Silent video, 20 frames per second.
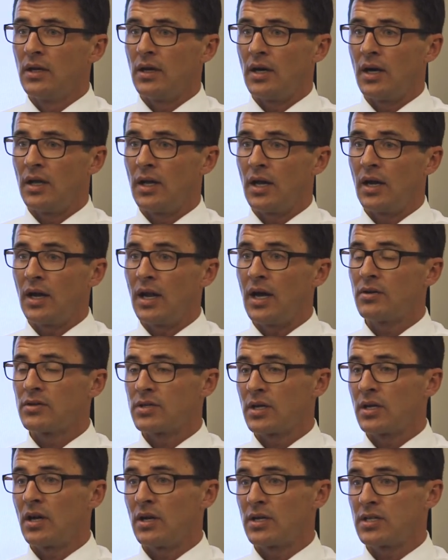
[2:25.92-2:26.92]
and it allows
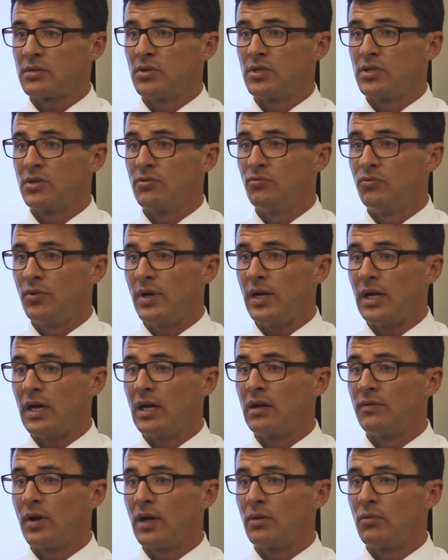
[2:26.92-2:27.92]
the customer to really
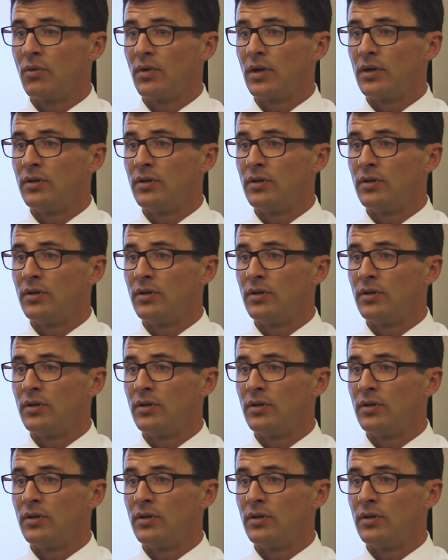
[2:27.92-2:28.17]
innovate what they